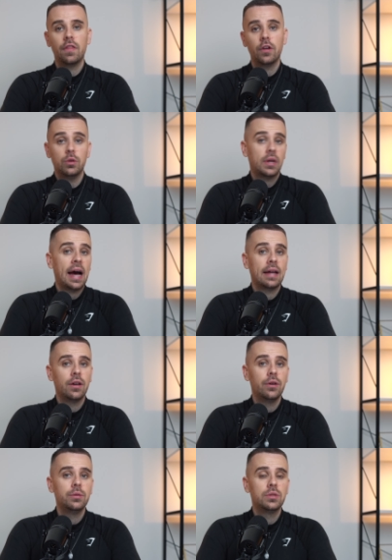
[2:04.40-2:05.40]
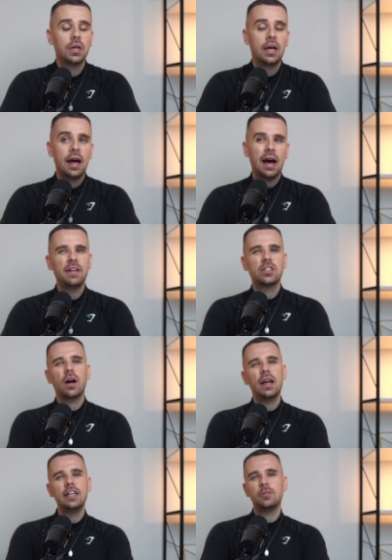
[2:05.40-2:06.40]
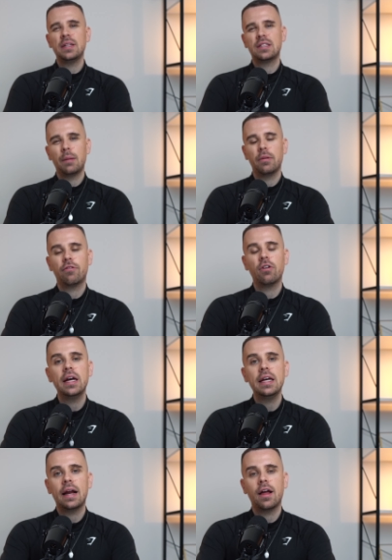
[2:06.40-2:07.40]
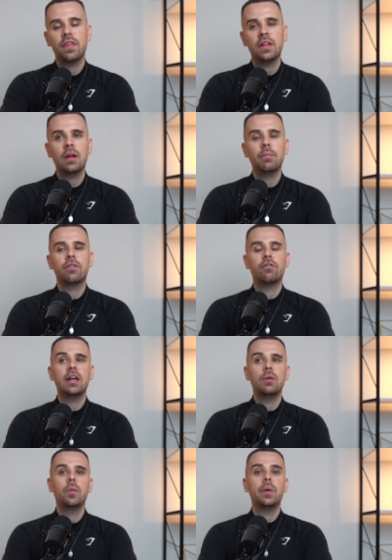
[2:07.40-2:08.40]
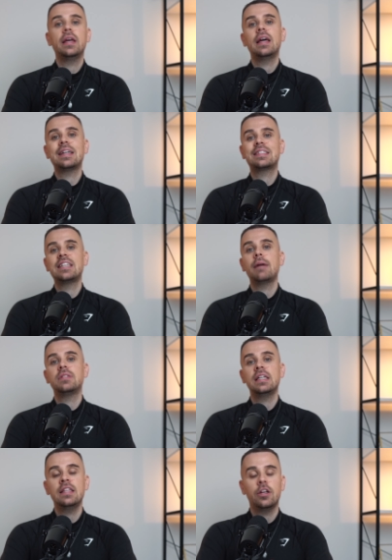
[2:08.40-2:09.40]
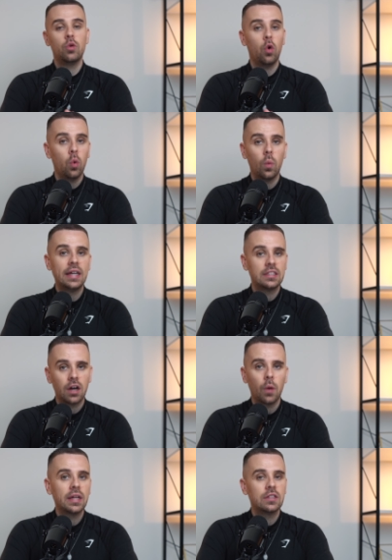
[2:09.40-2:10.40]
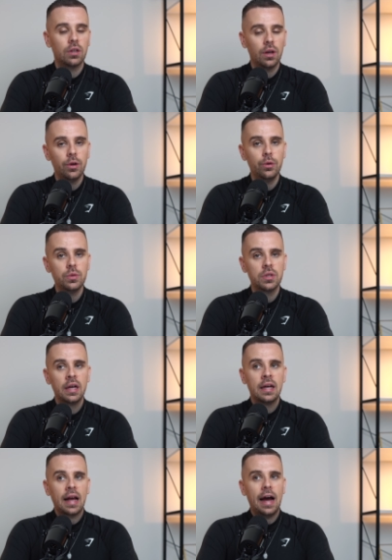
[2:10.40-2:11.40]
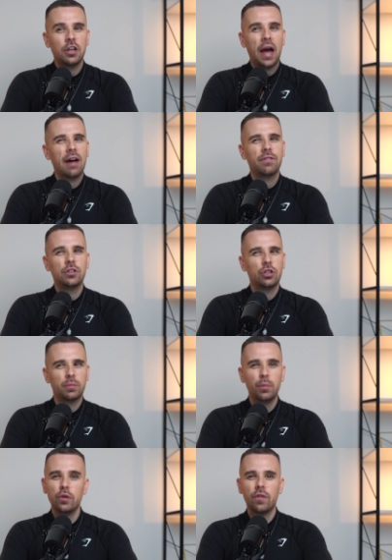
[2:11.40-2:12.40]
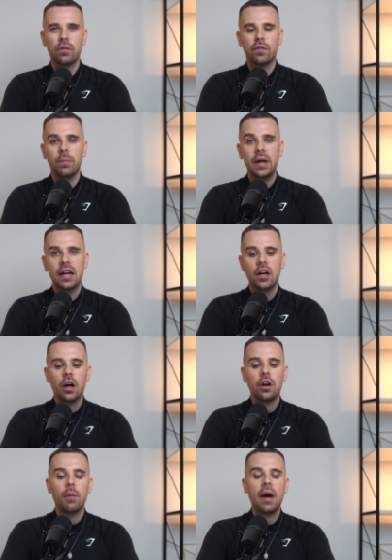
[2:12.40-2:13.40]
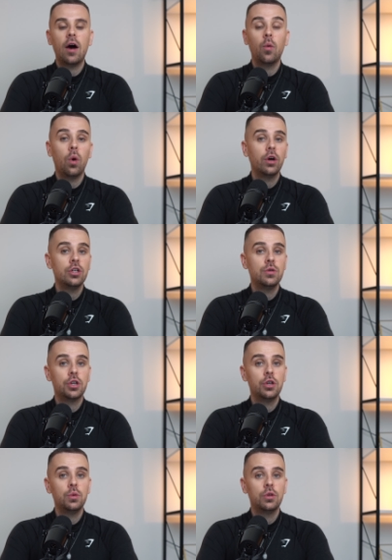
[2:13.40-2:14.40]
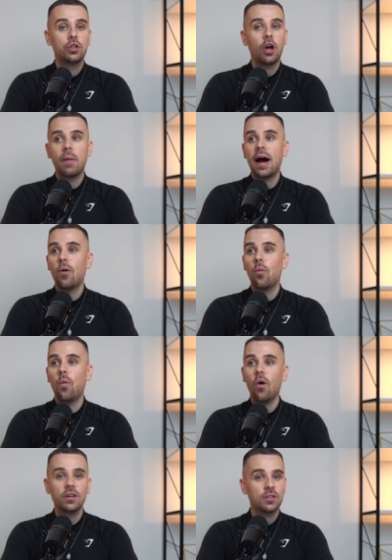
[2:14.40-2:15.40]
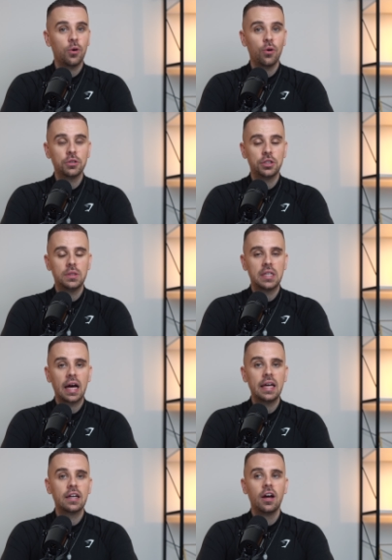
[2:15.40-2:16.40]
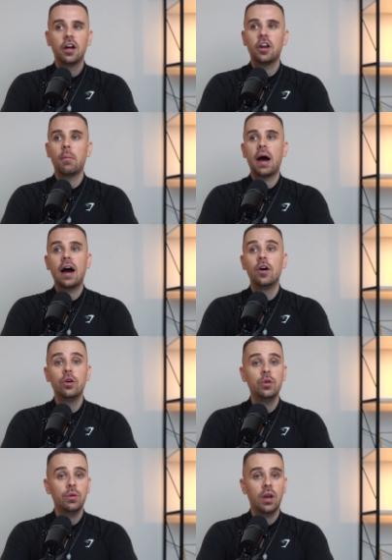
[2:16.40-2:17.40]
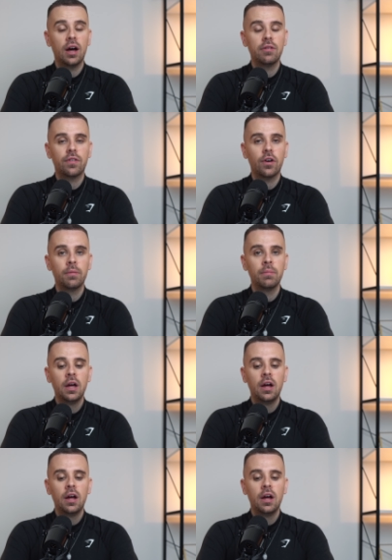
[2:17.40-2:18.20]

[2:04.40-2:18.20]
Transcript: that you can lose. And this kind of leads me into number three. And I think number three will be accepting that you're always going to lose and you have to just move on from it. No matter what you do, no matter what course you take, no matter who you learn from,